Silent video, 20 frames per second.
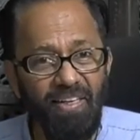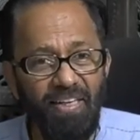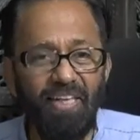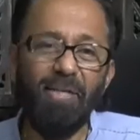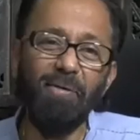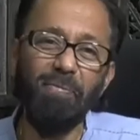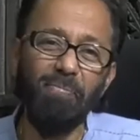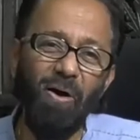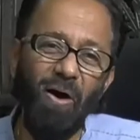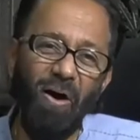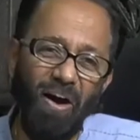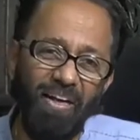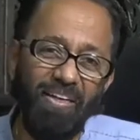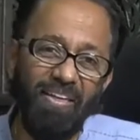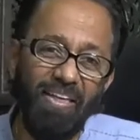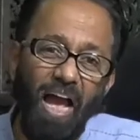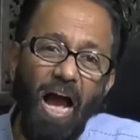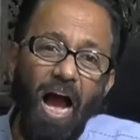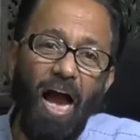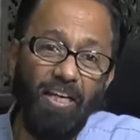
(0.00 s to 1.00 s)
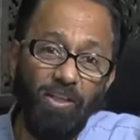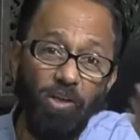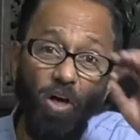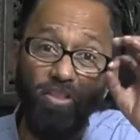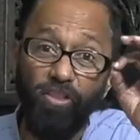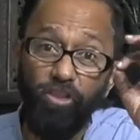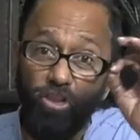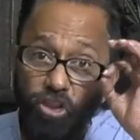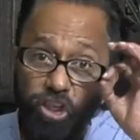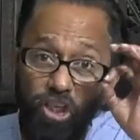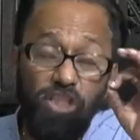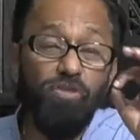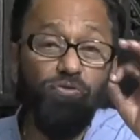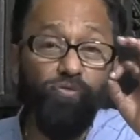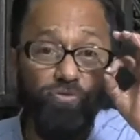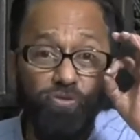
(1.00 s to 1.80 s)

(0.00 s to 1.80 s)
Come on. And on this